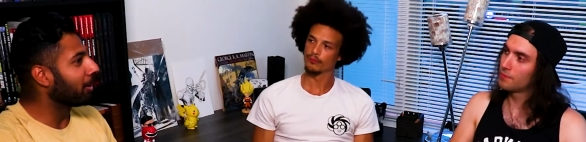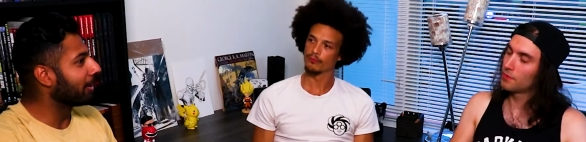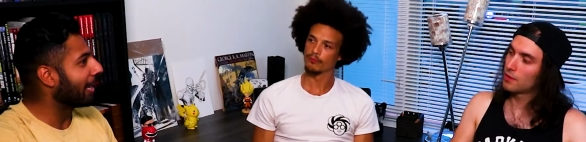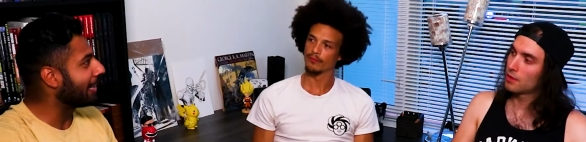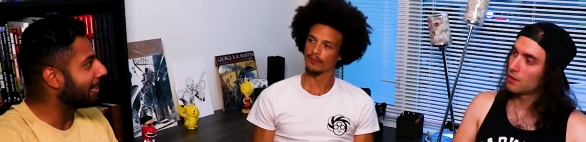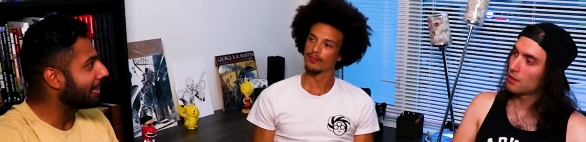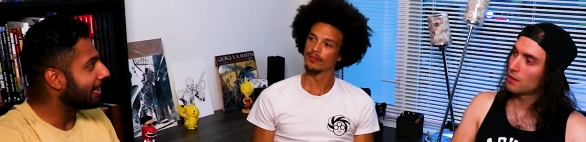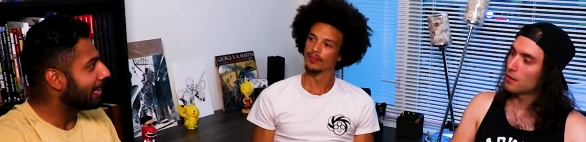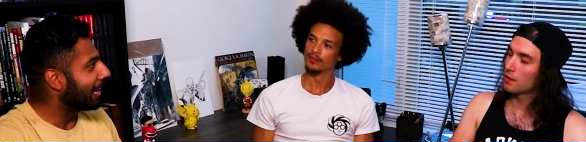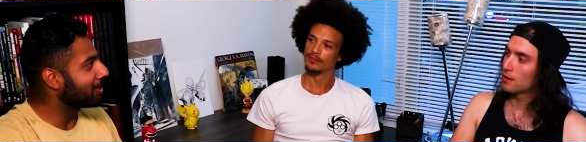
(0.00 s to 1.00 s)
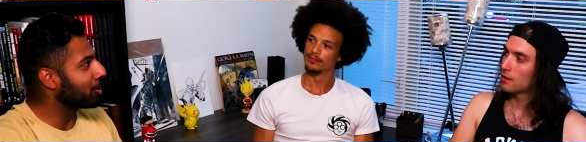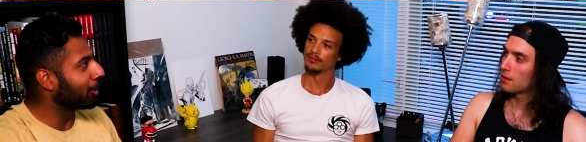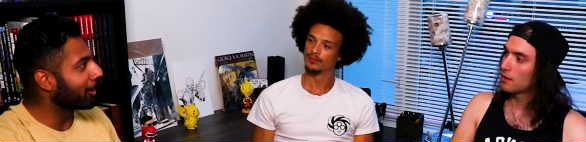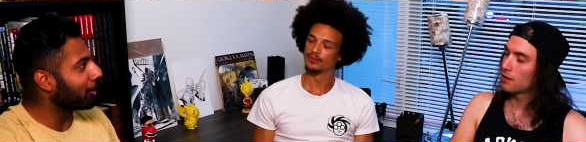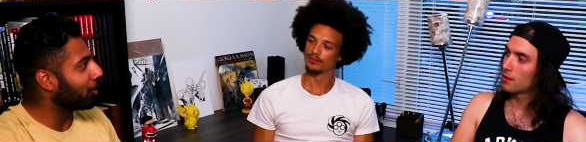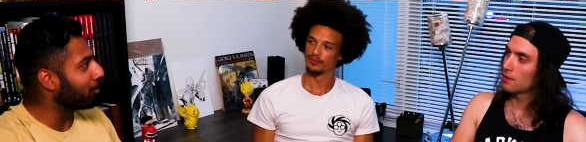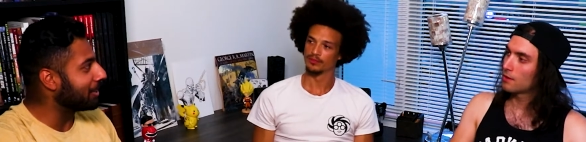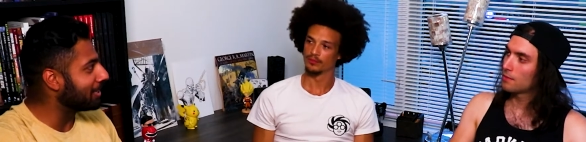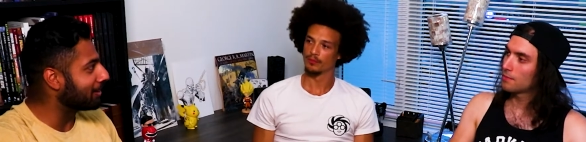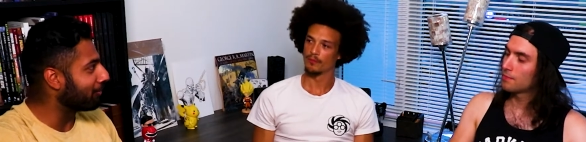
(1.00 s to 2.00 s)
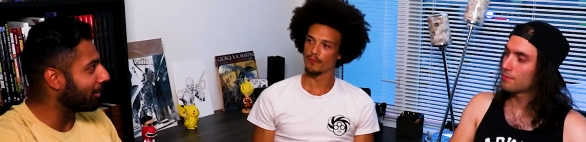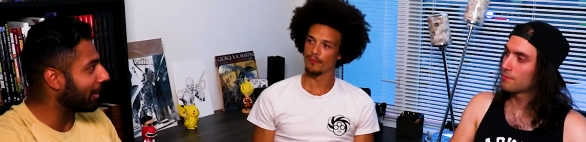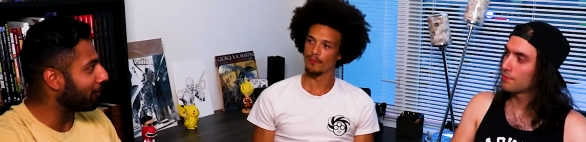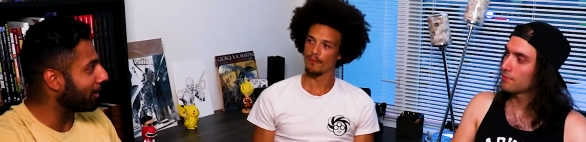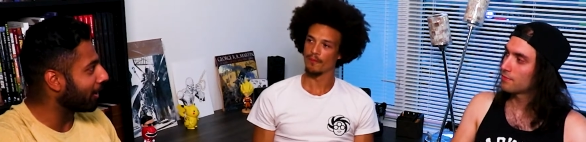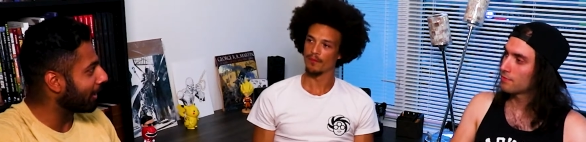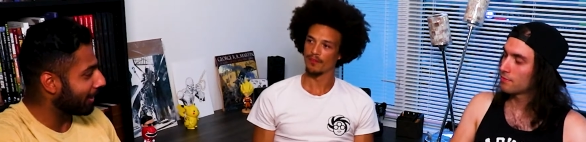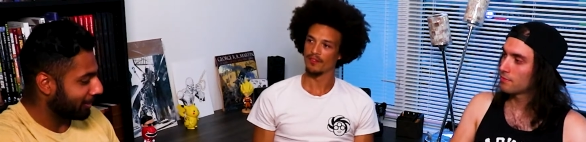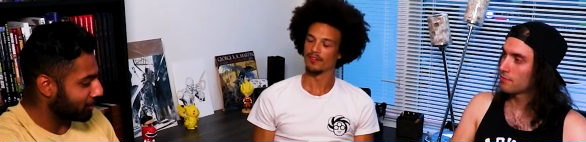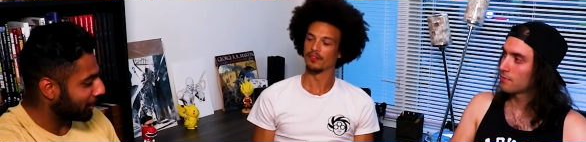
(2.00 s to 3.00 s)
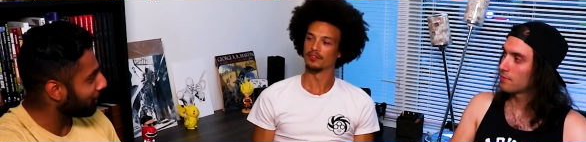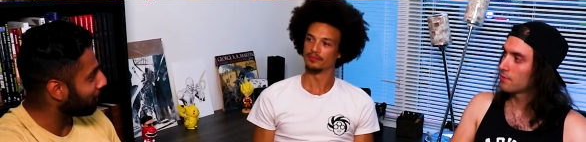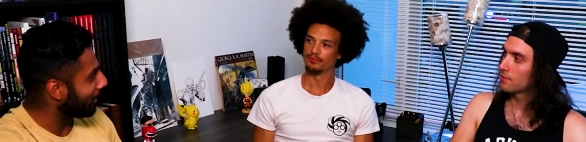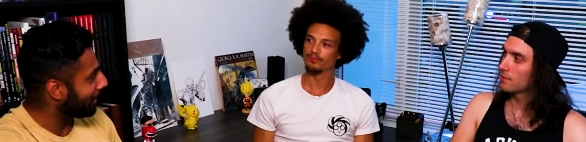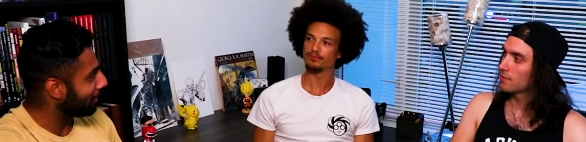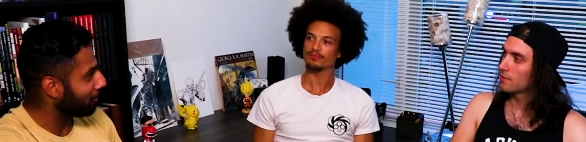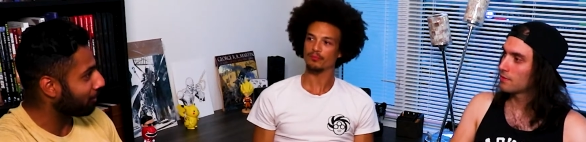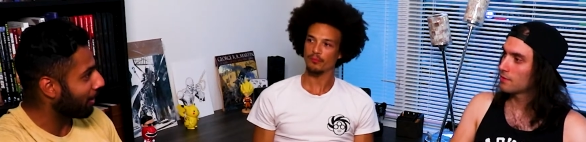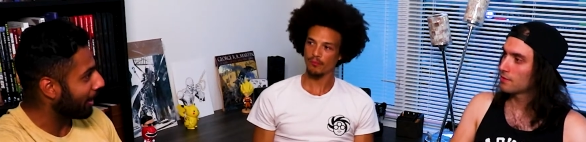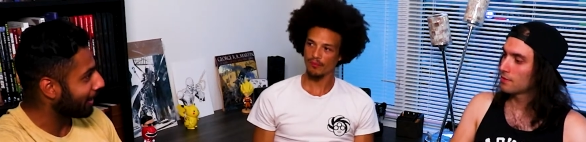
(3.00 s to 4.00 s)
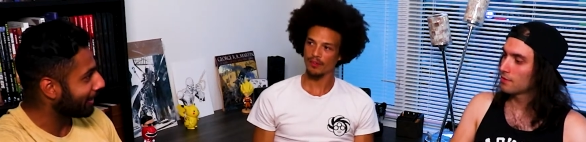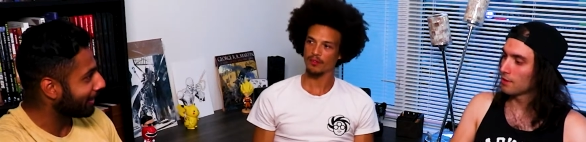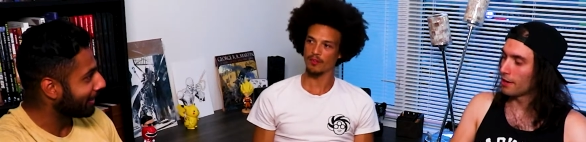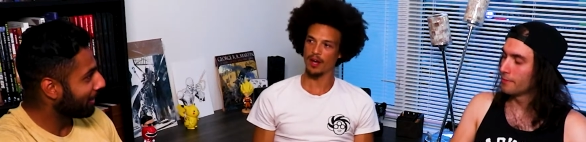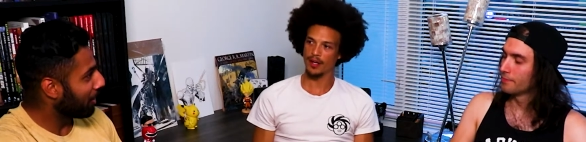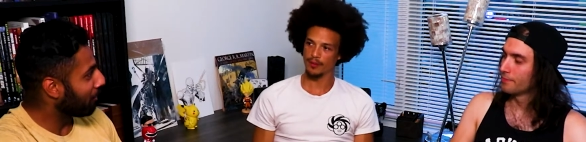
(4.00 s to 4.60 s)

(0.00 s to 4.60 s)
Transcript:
Speaker 1: But like, it's not like a cohesive thing. We got like the jingle writers, Ryan. Yeah.